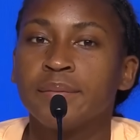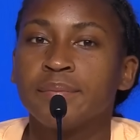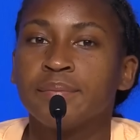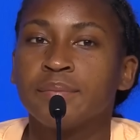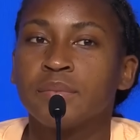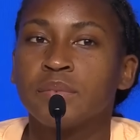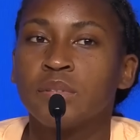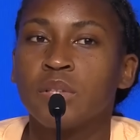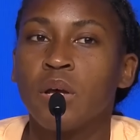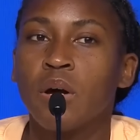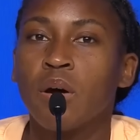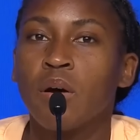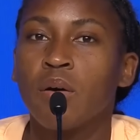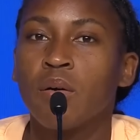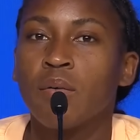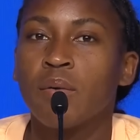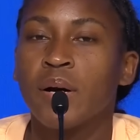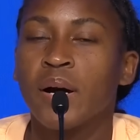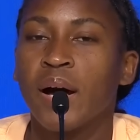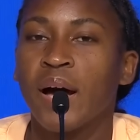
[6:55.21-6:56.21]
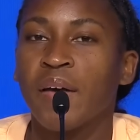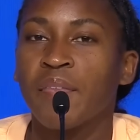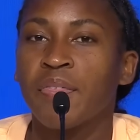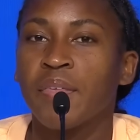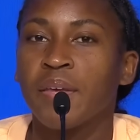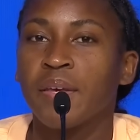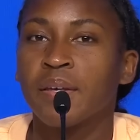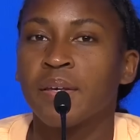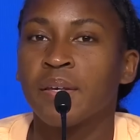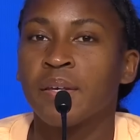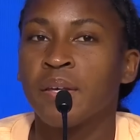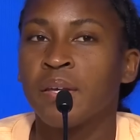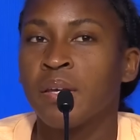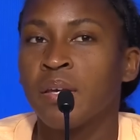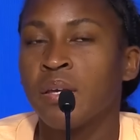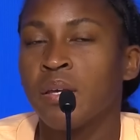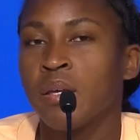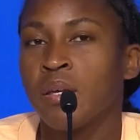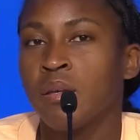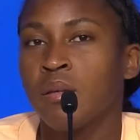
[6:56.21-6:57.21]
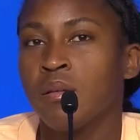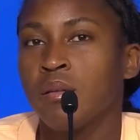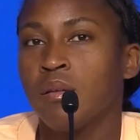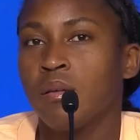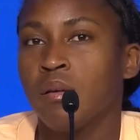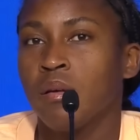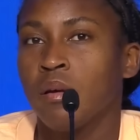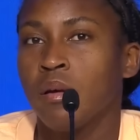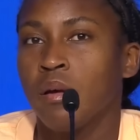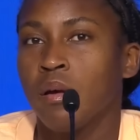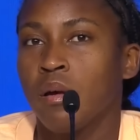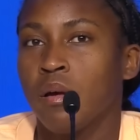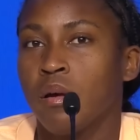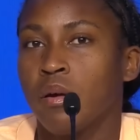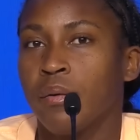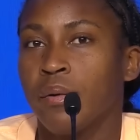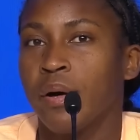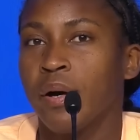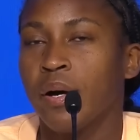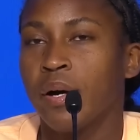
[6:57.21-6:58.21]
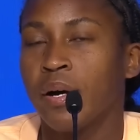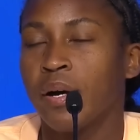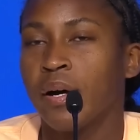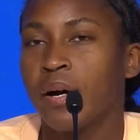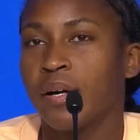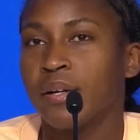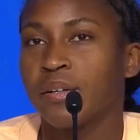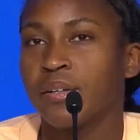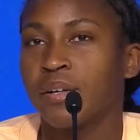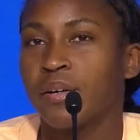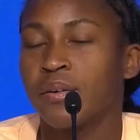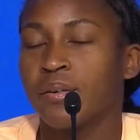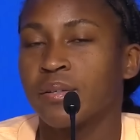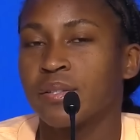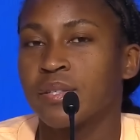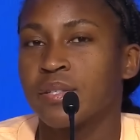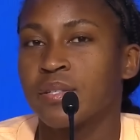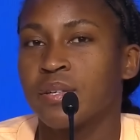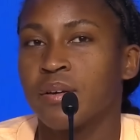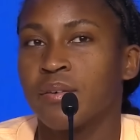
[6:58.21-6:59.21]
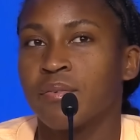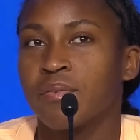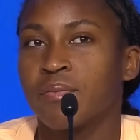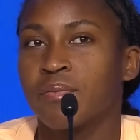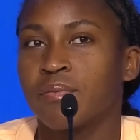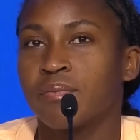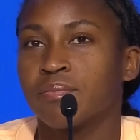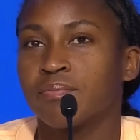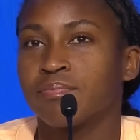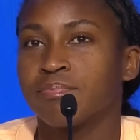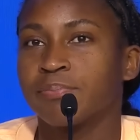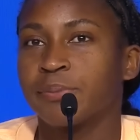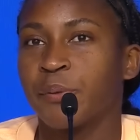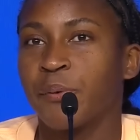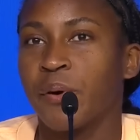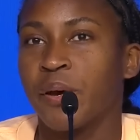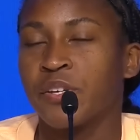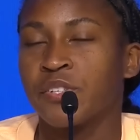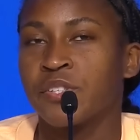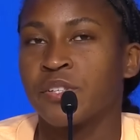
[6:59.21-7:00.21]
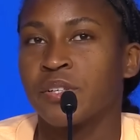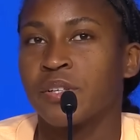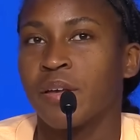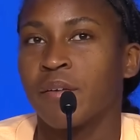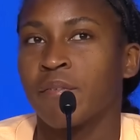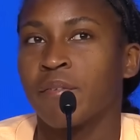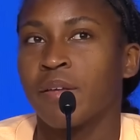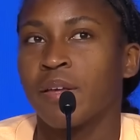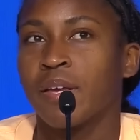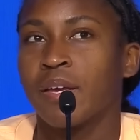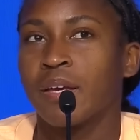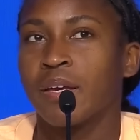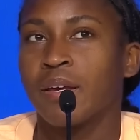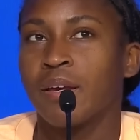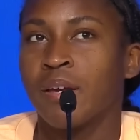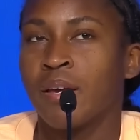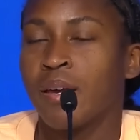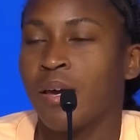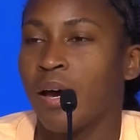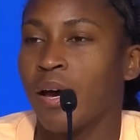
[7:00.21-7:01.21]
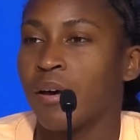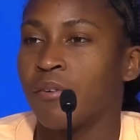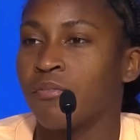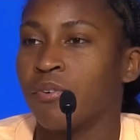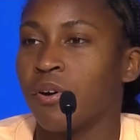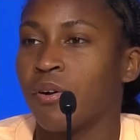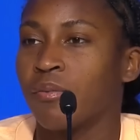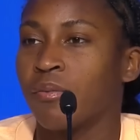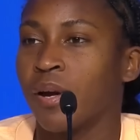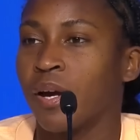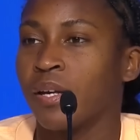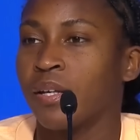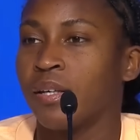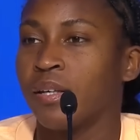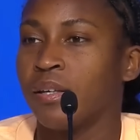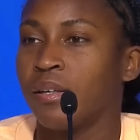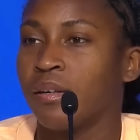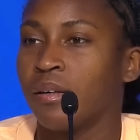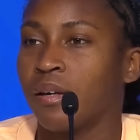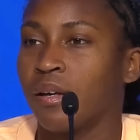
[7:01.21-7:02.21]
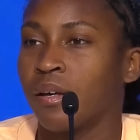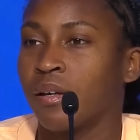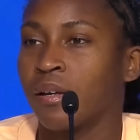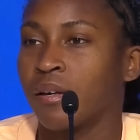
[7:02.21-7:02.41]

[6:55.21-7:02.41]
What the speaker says: No, I think, I don't know. It's a tough question because I feel like I felt ready and I